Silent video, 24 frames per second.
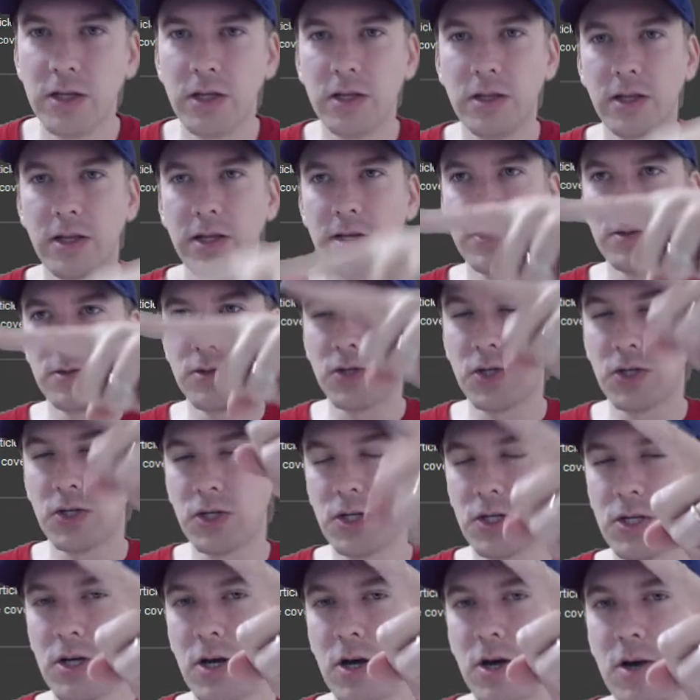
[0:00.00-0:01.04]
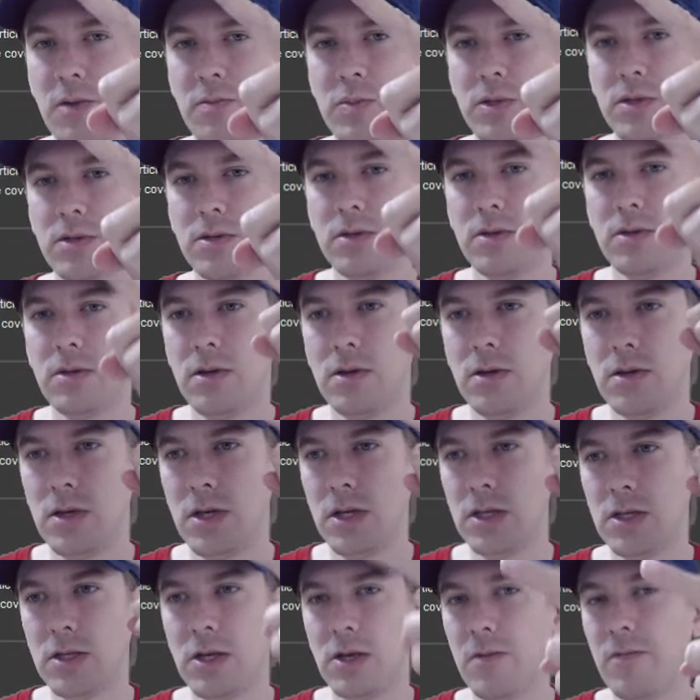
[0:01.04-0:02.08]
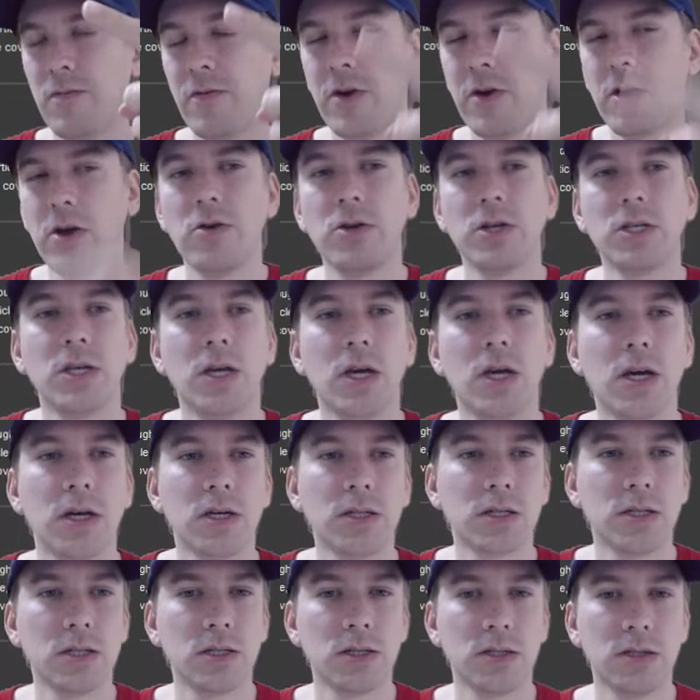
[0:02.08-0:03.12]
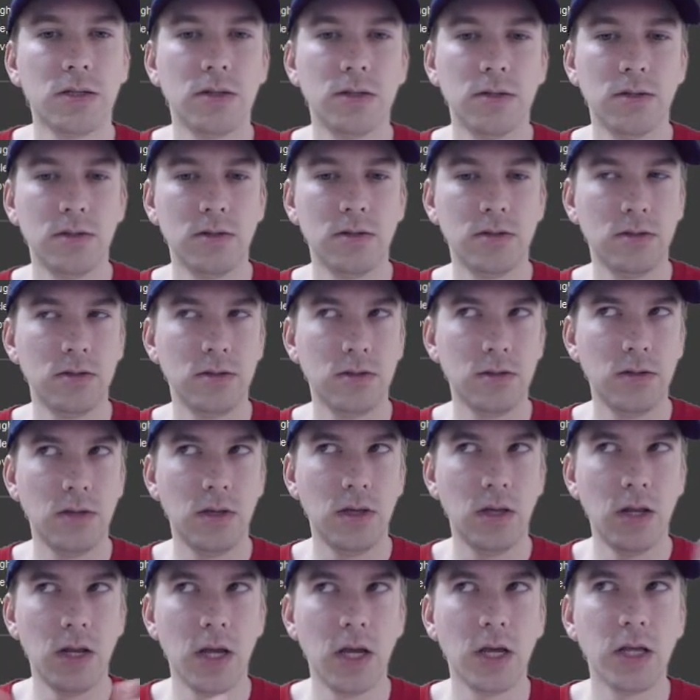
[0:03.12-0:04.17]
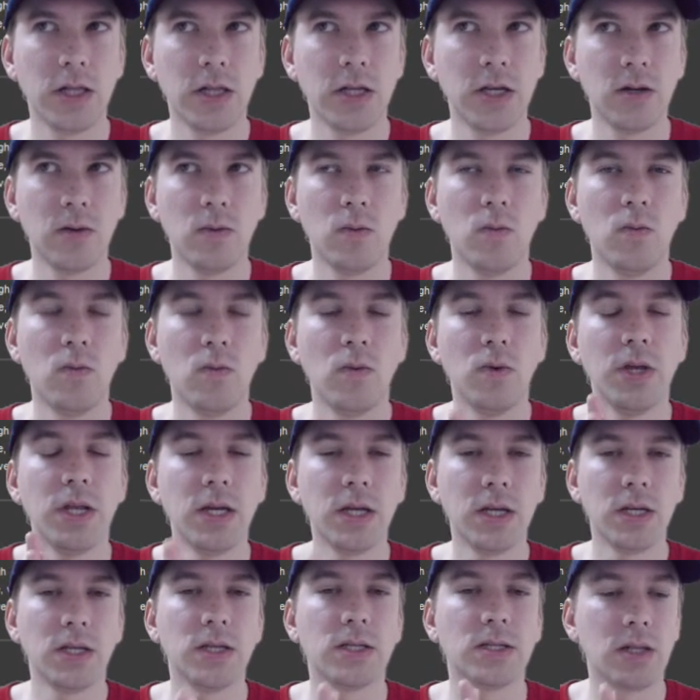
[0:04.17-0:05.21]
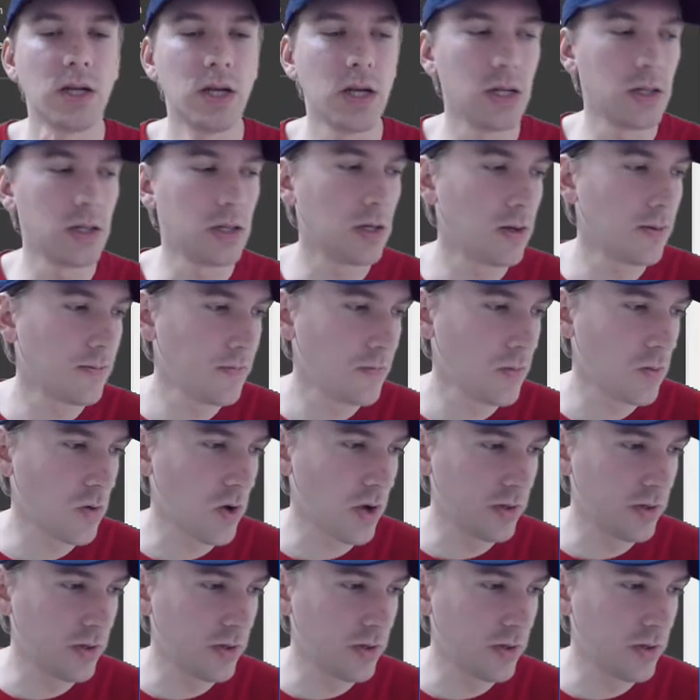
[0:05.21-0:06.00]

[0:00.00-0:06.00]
laser stop and keep firing at an alien when it hits an alien, rather